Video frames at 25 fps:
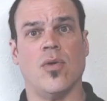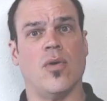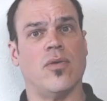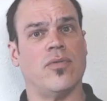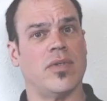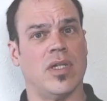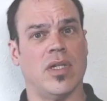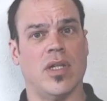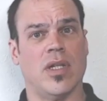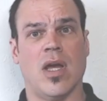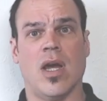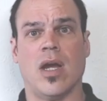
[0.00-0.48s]

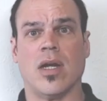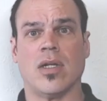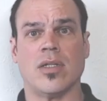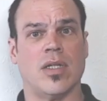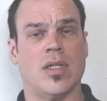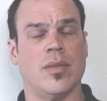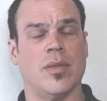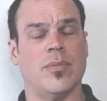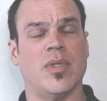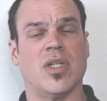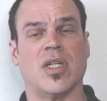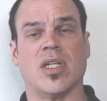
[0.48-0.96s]
over the long
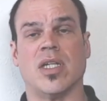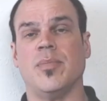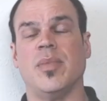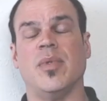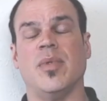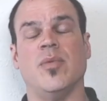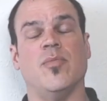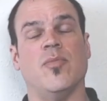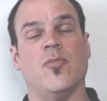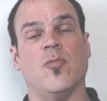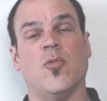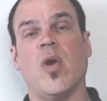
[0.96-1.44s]
term, you're going to
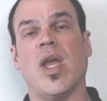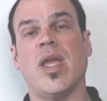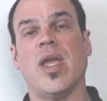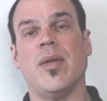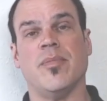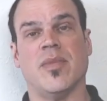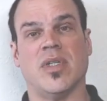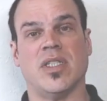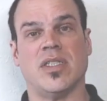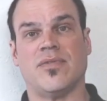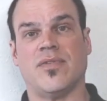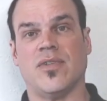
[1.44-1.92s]
be way
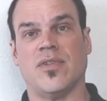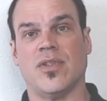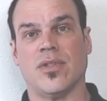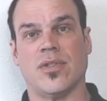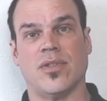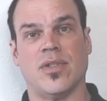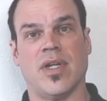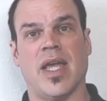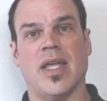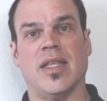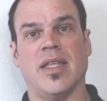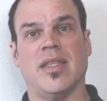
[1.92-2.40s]
much
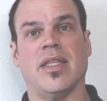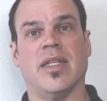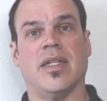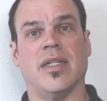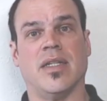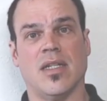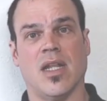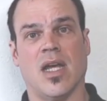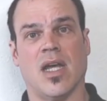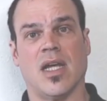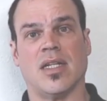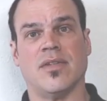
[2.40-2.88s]
further ahead than
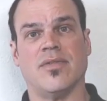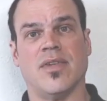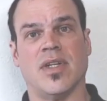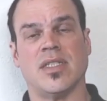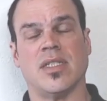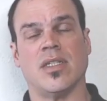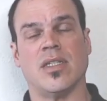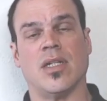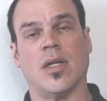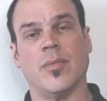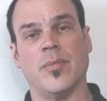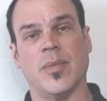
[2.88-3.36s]
a lot of
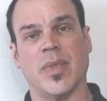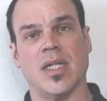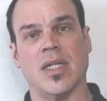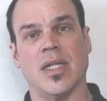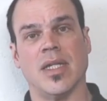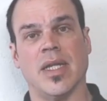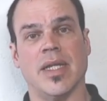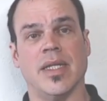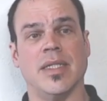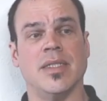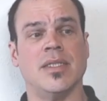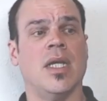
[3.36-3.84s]
us in our
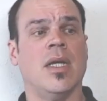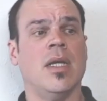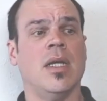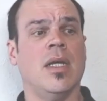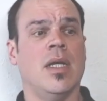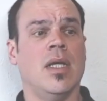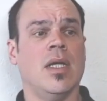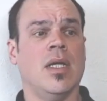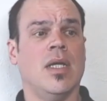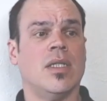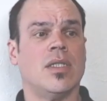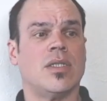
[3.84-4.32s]
middle age.
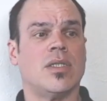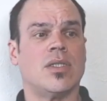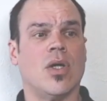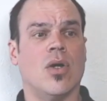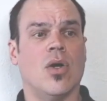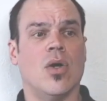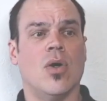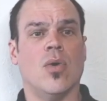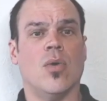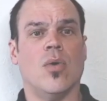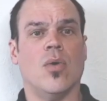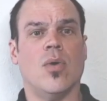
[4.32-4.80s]

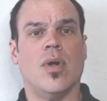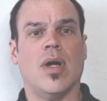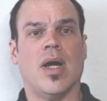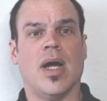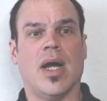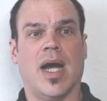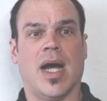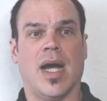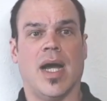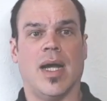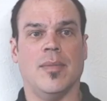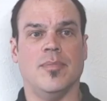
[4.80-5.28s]
So,
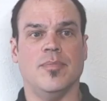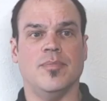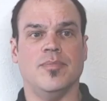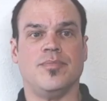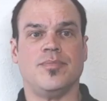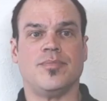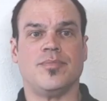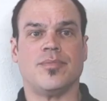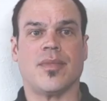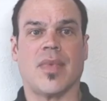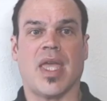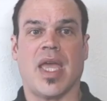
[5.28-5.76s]

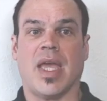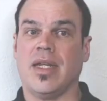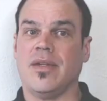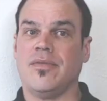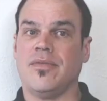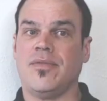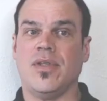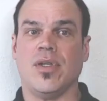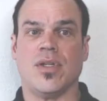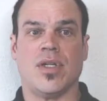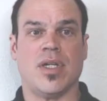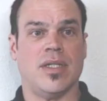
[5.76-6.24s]
and
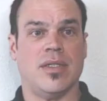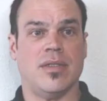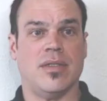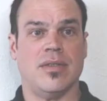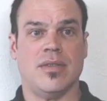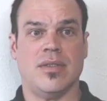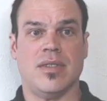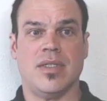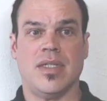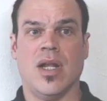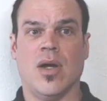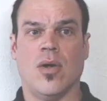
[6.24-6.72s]
if you
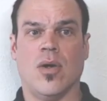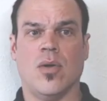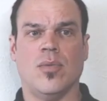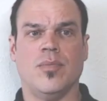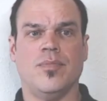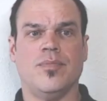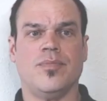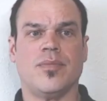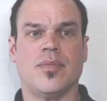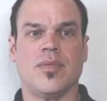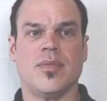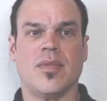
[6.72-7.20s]
can,
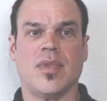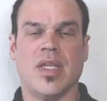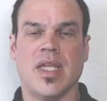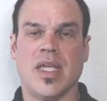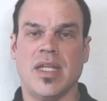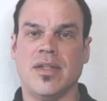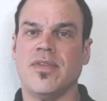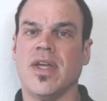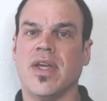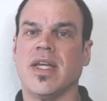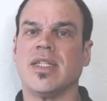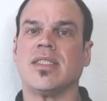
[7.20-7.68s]

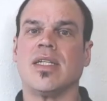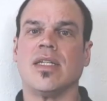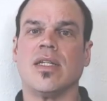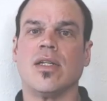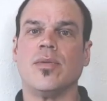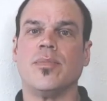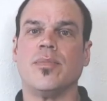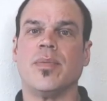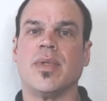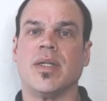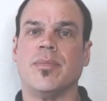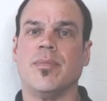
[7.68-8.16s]
invest a
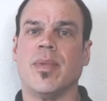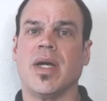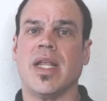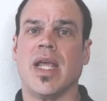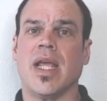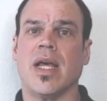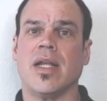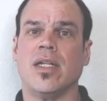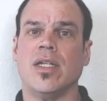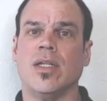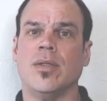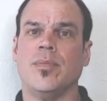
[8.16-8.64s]
little bit of
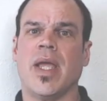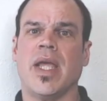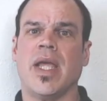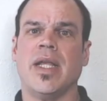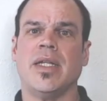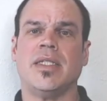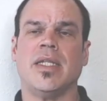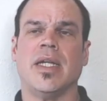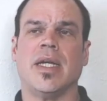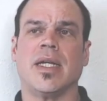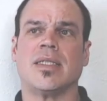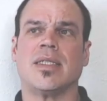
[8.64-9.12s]
money out of your
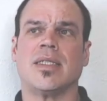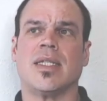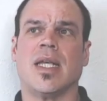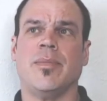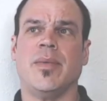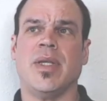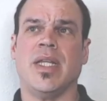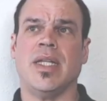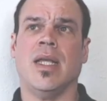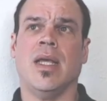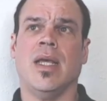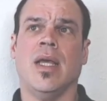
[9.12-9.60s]
paychecks. I
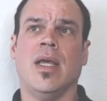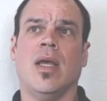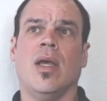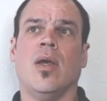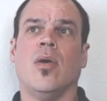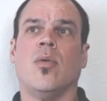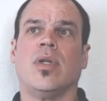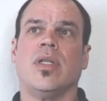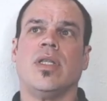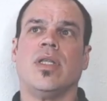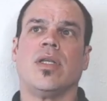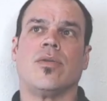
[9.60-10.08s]
mean,
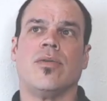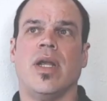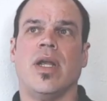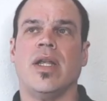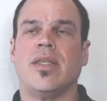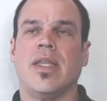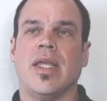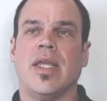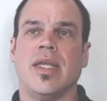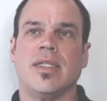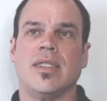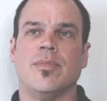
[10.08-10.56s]
one of the
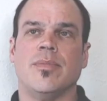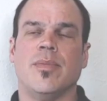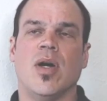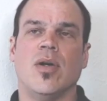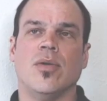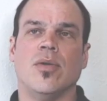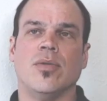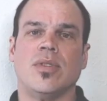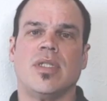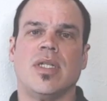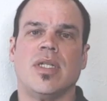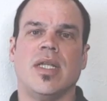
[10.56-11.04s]
great things
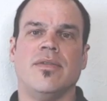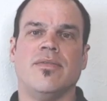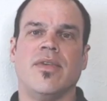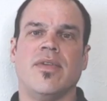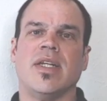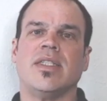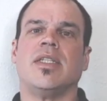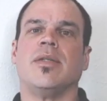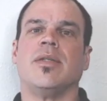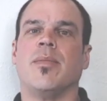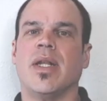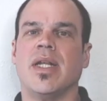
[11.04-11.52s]
about
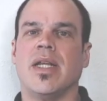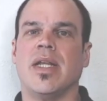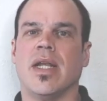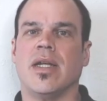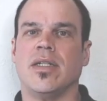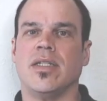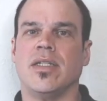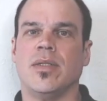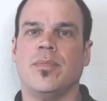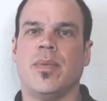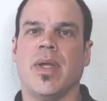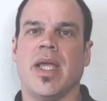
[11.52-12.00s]
investing money
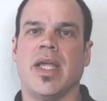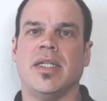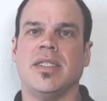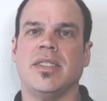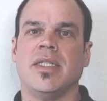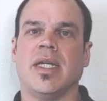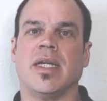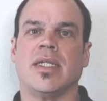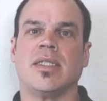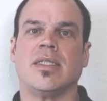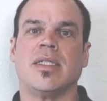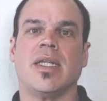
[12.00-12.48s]
out of your
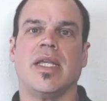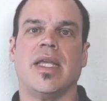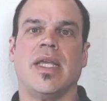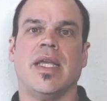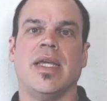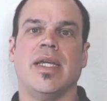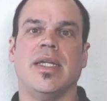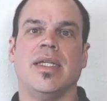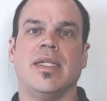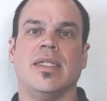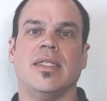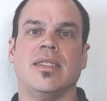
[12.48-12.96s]
paychecks
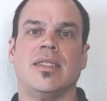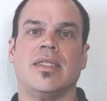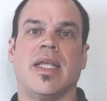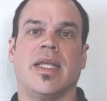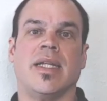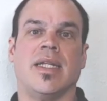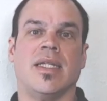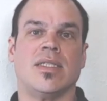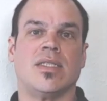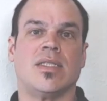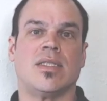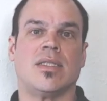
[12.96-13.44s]
is
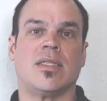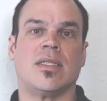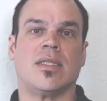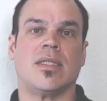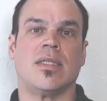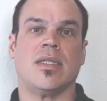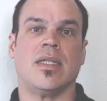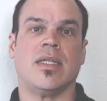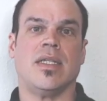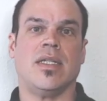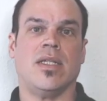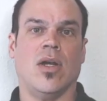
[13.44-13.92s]
that
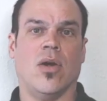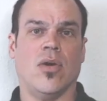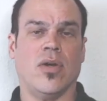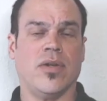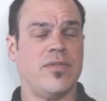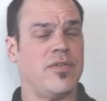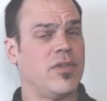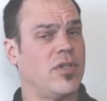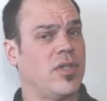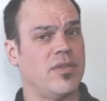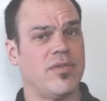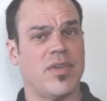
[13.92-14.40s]
it's,
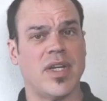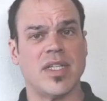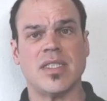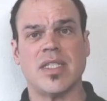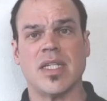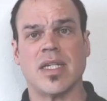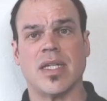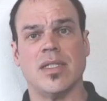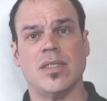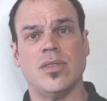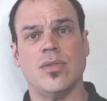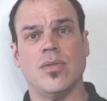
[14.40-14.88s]
if you're
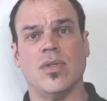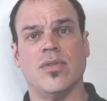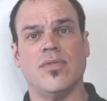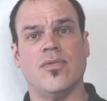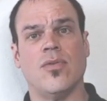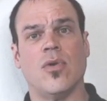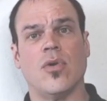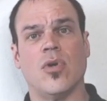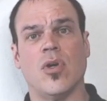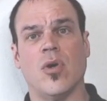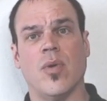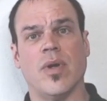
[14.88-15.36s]
investing into a
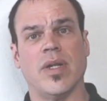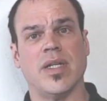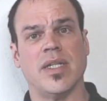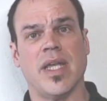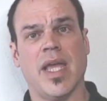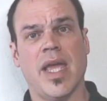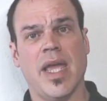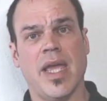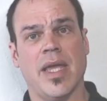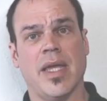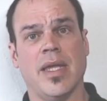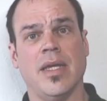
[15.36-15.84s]

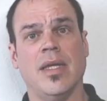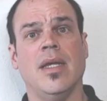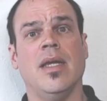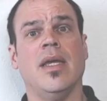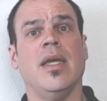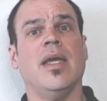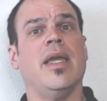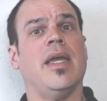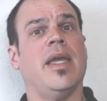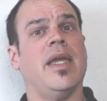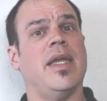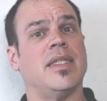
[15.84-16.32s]
401k,
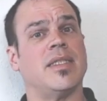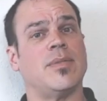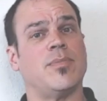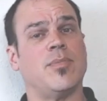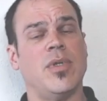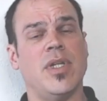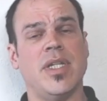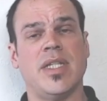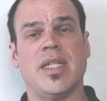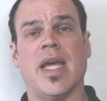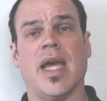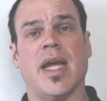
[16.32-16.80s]
it's
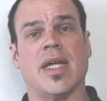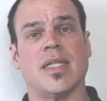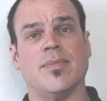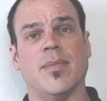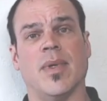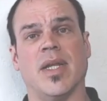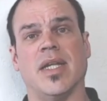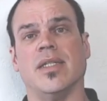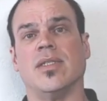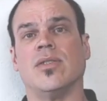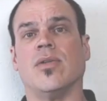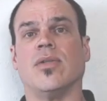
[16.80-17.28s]
pre-tax
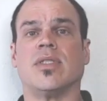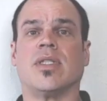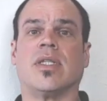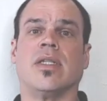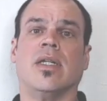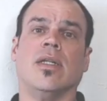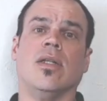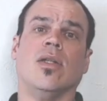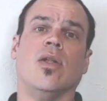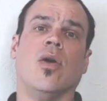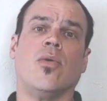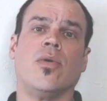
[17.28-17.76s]
money, so it's
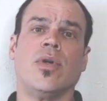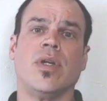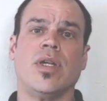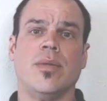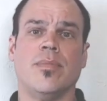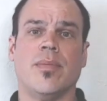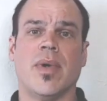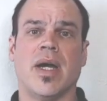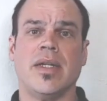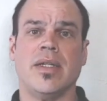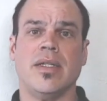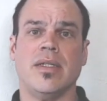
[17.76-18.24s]
going to lower
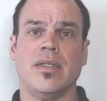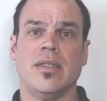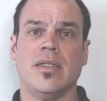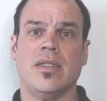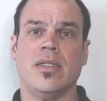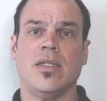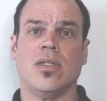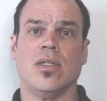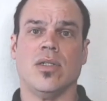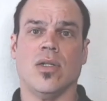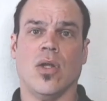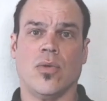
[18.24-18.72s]
your money,
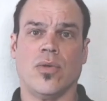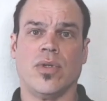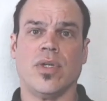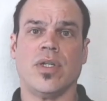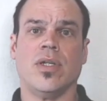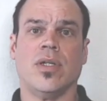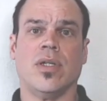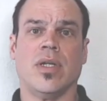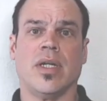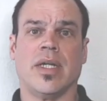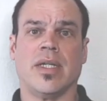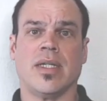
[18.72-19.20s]
lower
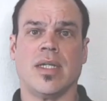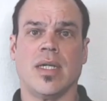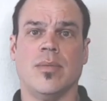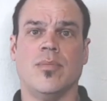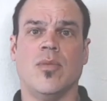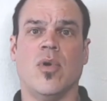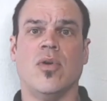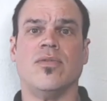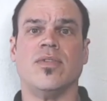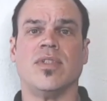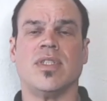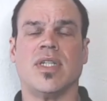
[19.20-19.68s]
your
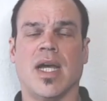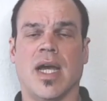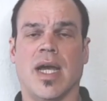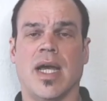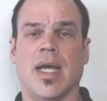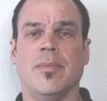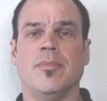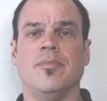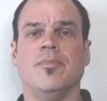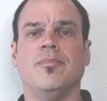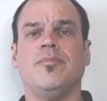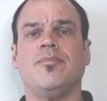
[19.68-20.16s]
income over
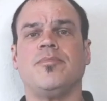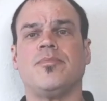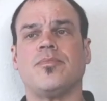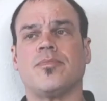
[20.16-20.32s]
time.